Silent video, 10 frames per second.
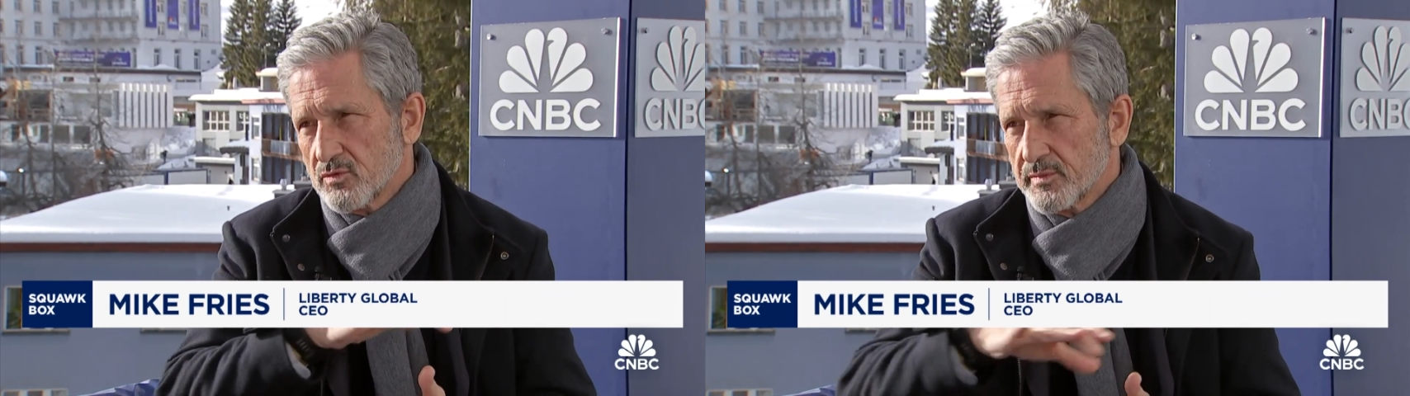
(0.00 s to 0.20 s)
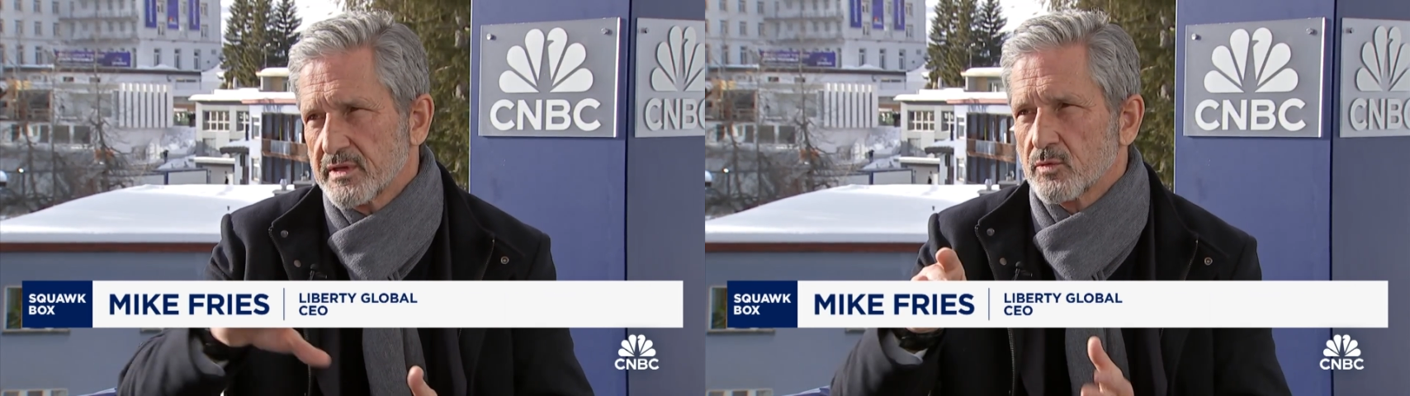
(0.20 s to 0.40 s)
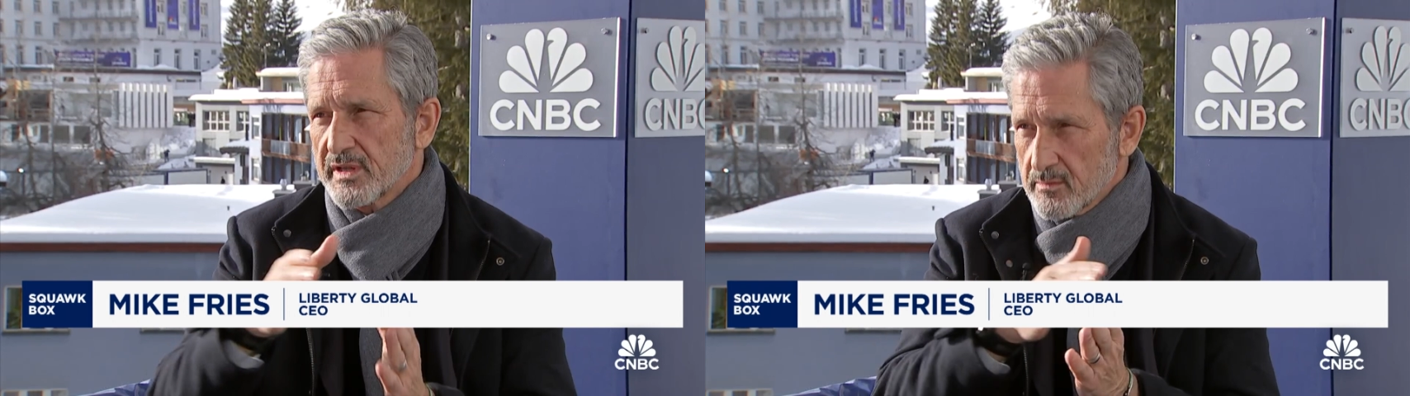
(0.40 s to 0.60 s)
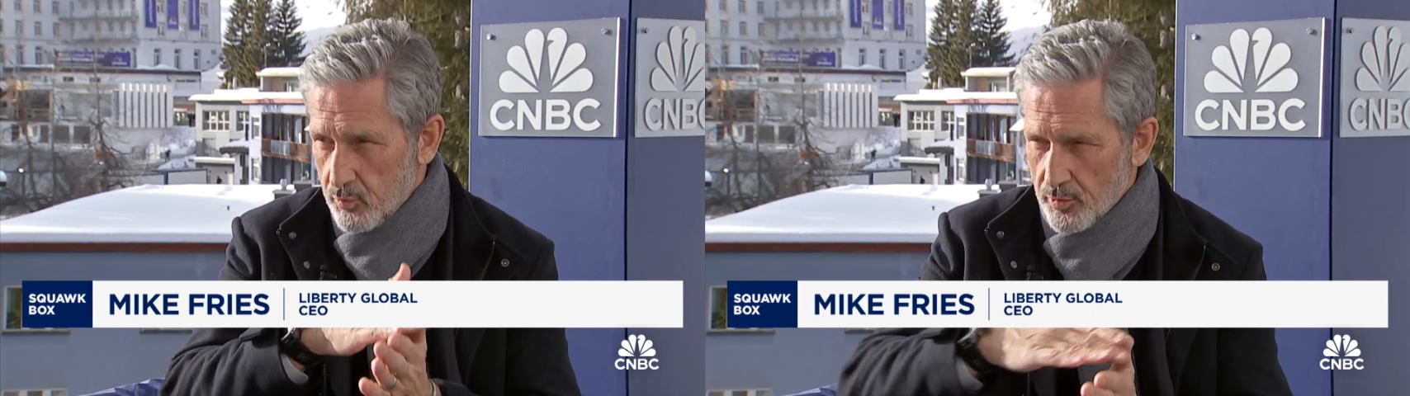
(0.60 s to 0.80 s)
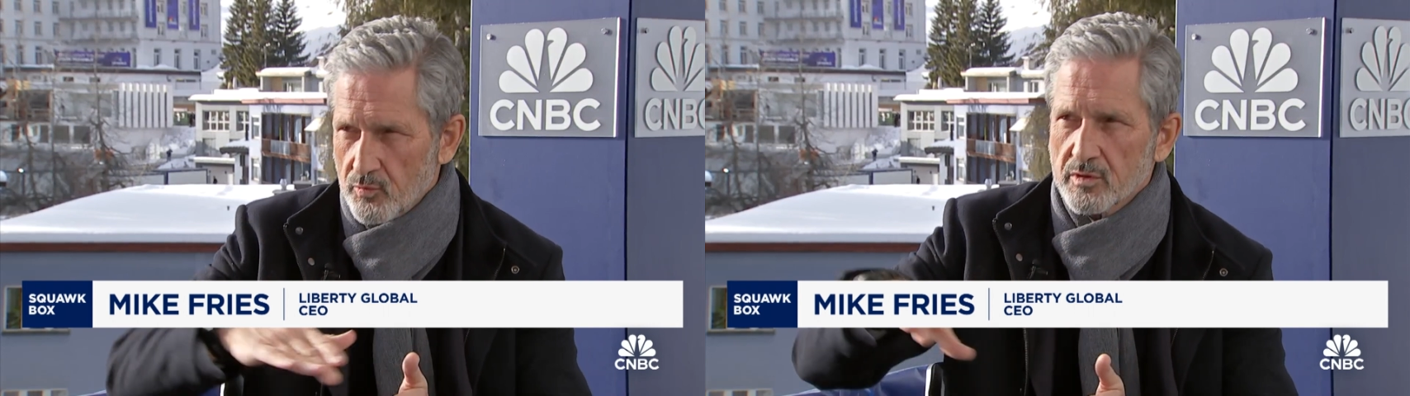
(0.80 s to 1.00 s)
will be a really
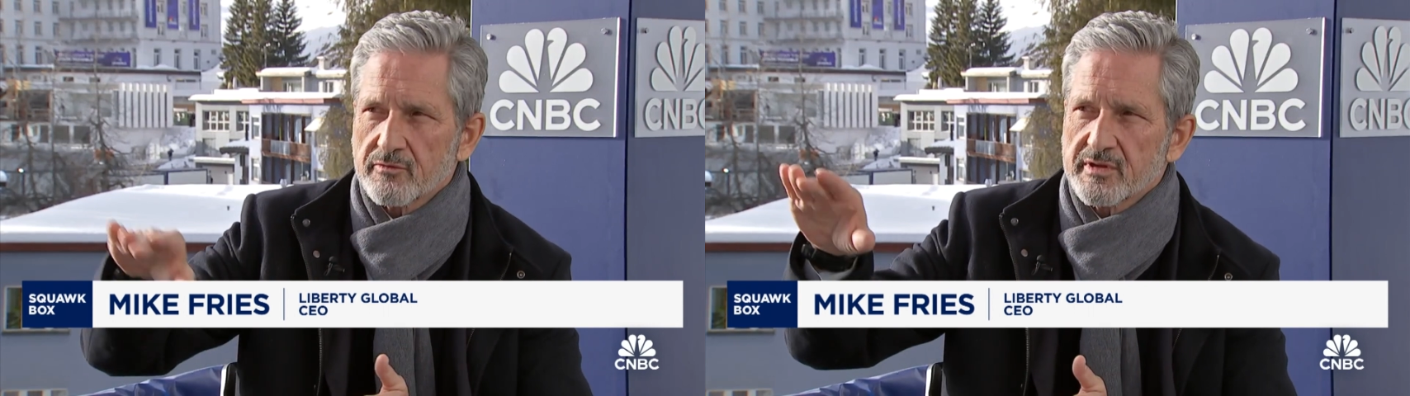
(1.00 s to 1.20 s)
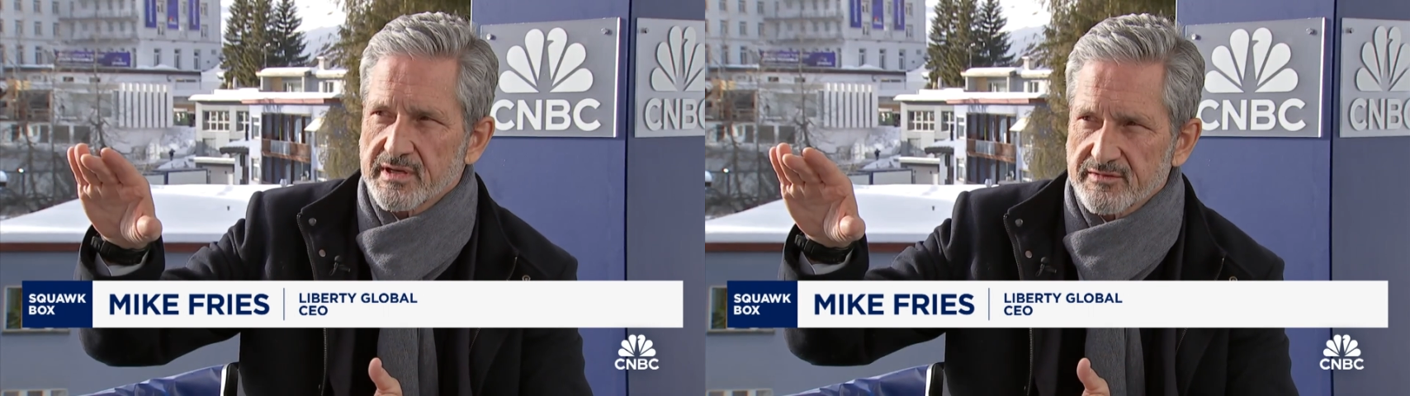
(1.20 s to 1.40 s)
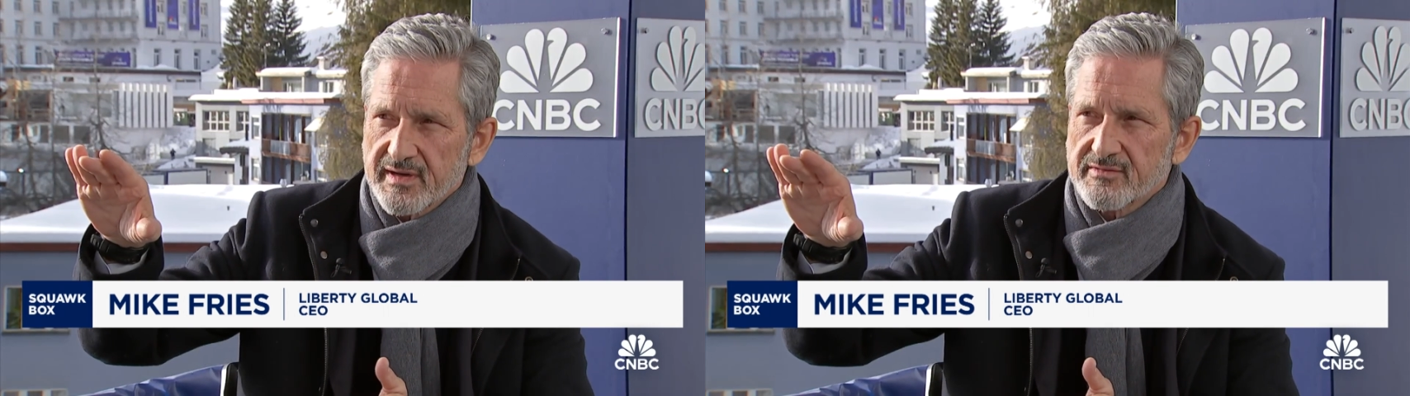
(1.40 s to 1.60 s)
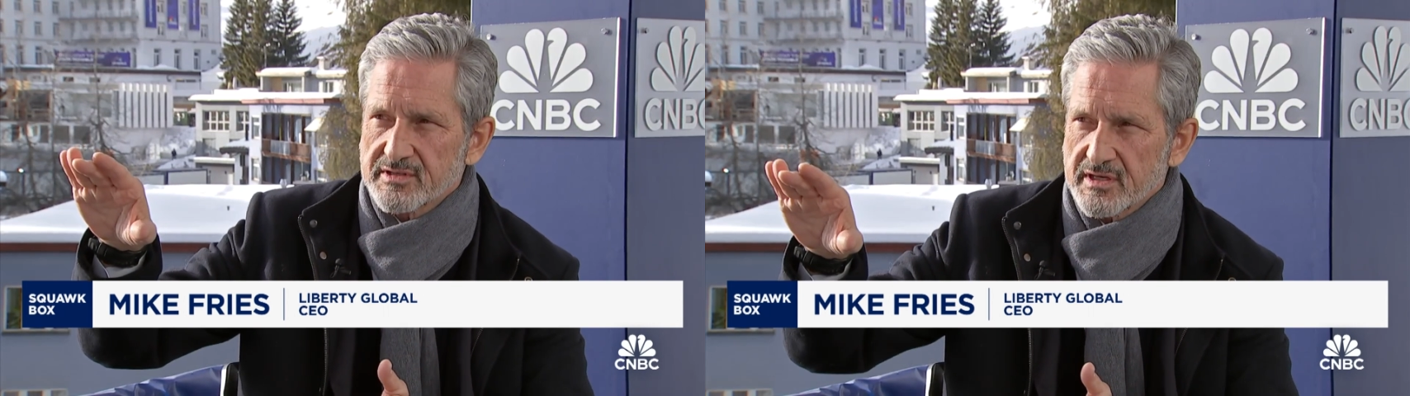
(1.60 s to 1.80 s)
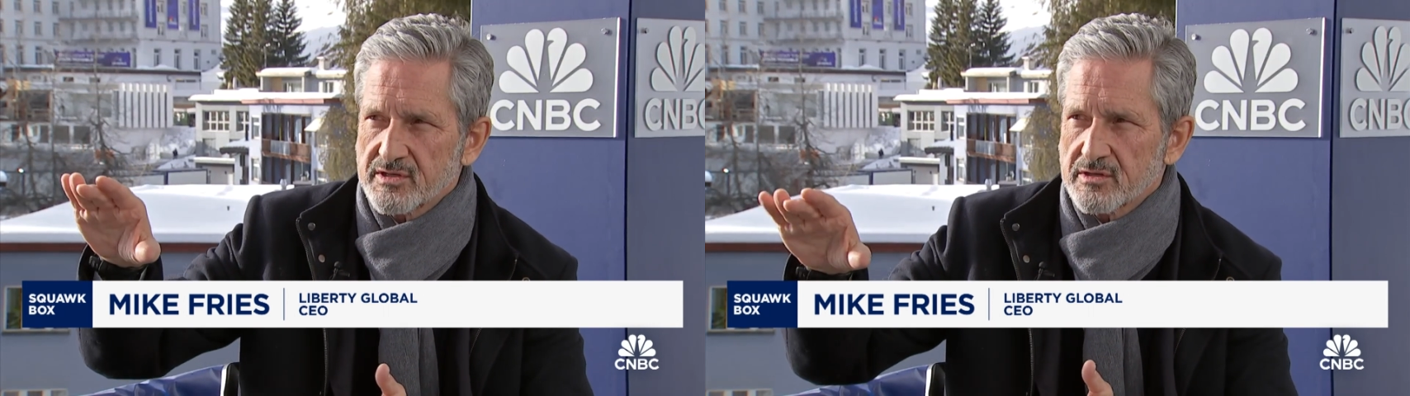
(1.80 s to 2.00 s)
important one over the next 5 to
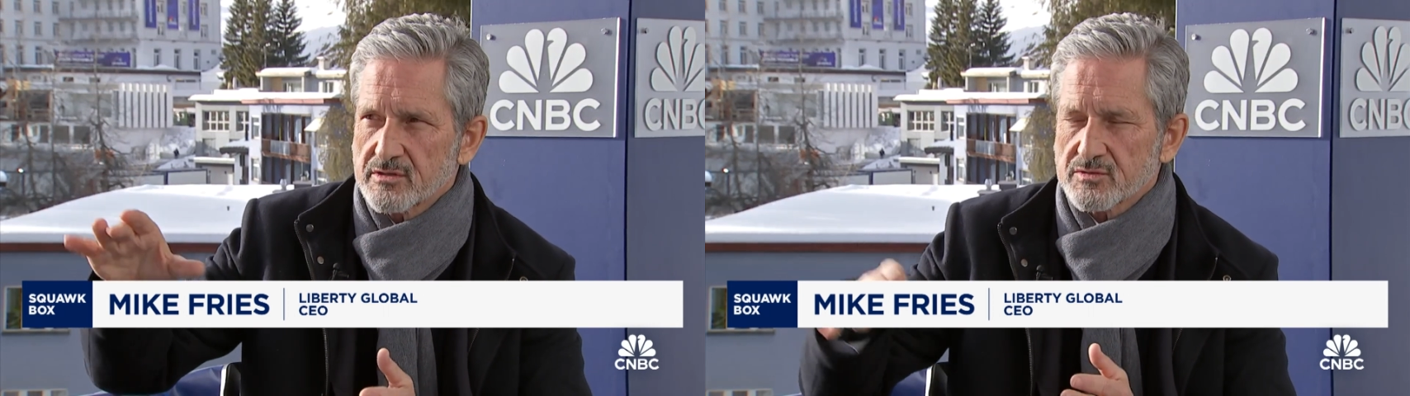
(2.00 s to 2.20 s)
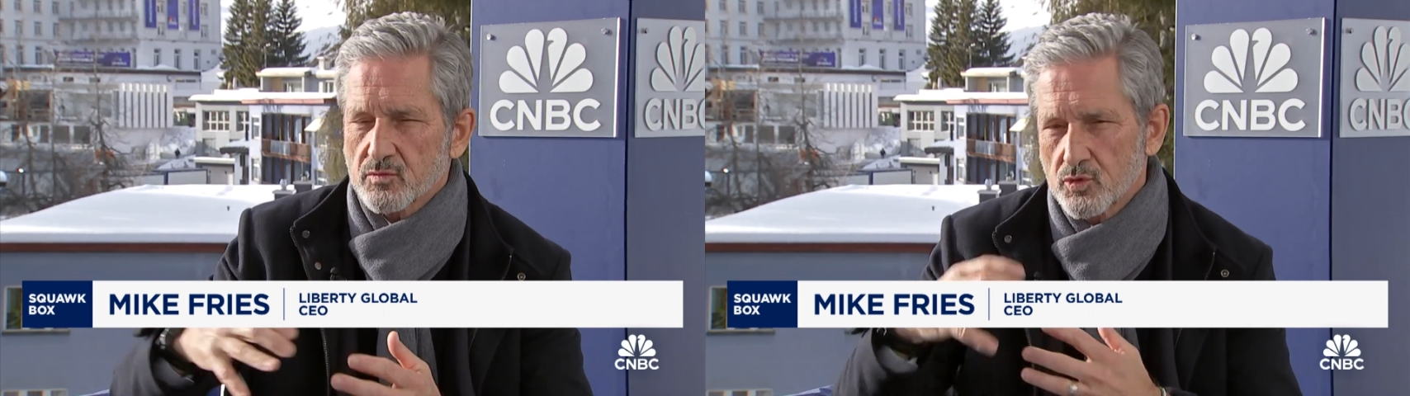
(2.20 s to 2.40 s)
10 years.